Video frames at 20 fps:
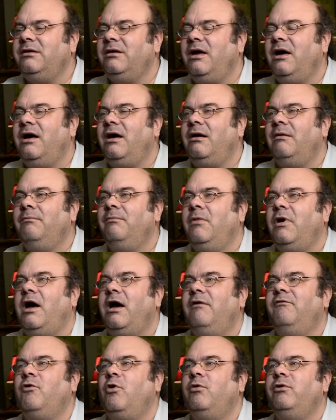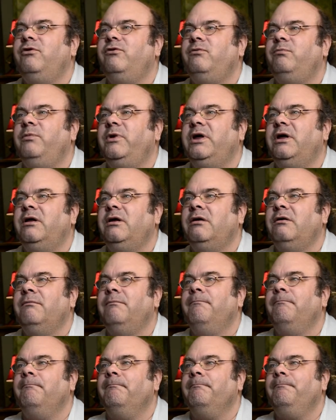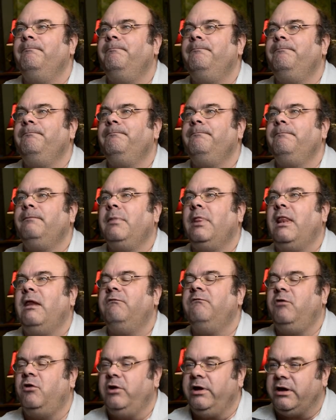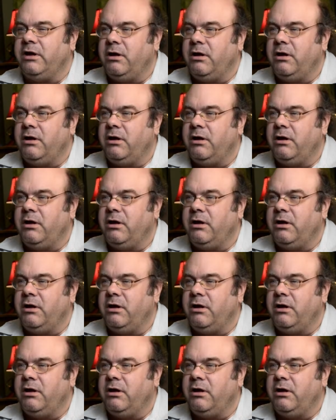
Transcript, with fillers: Um, I've always been very